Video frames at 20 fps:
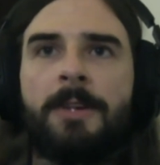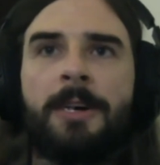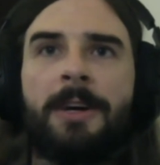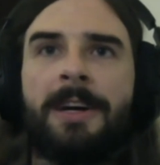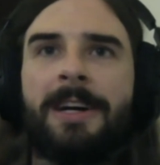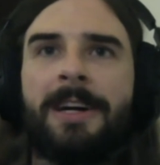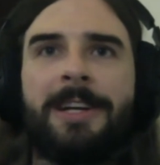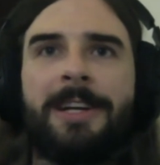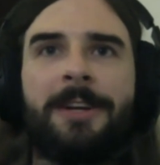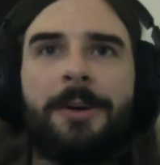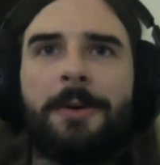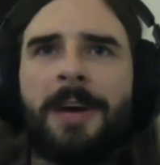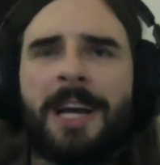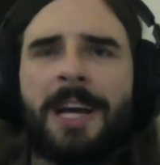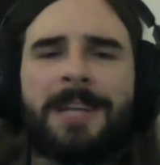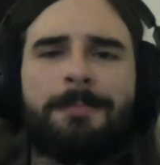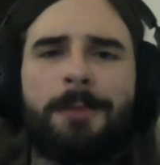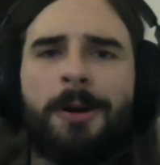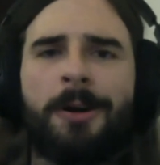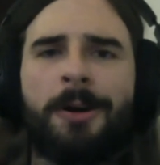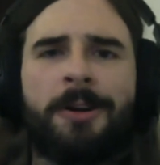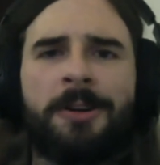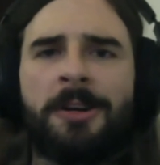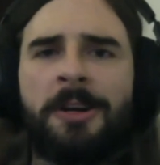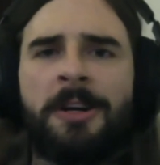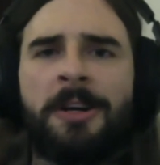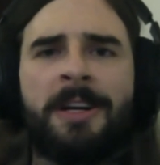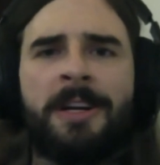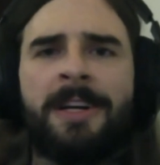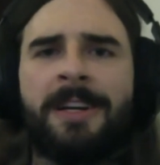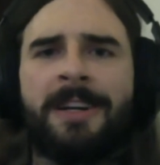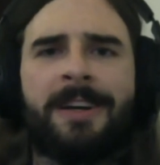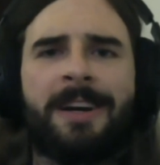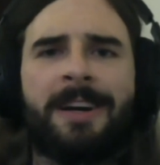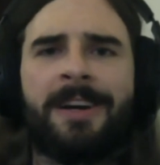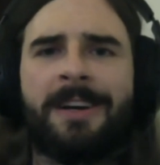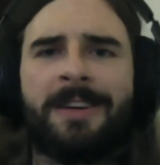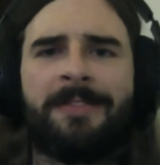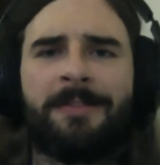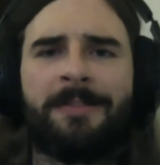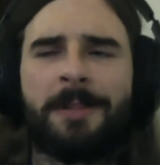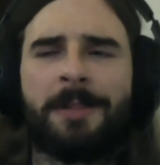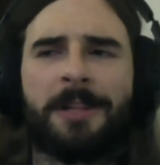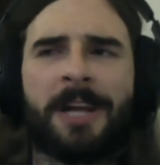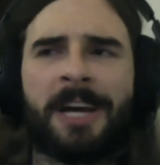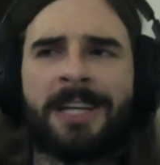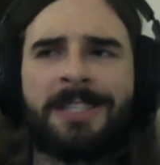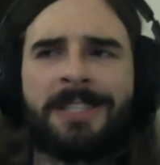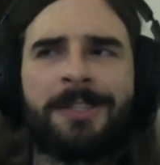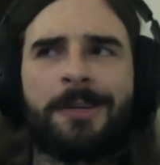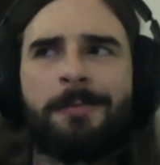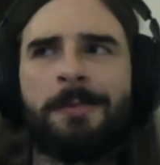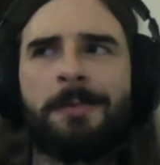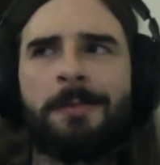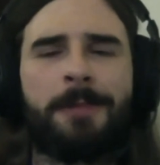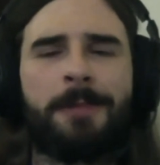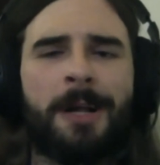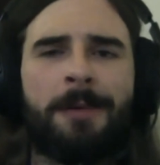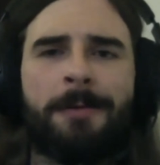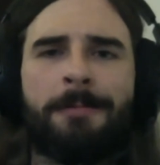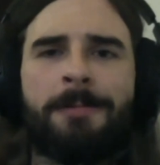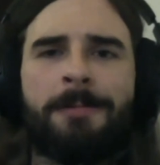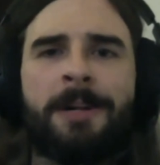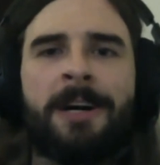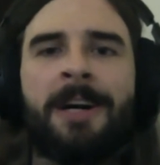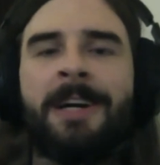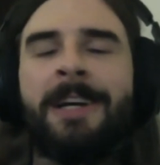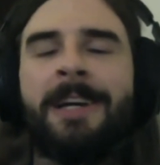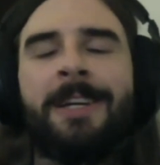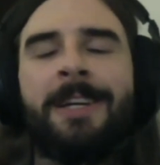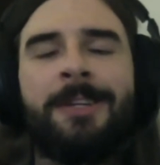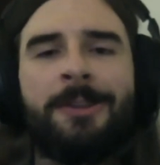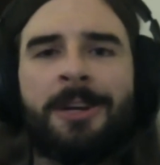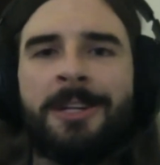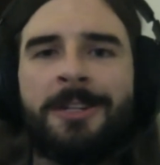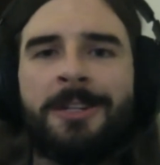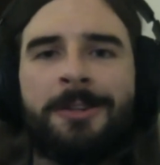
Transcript: ex-partner from the last tournament, blah blah blah. You can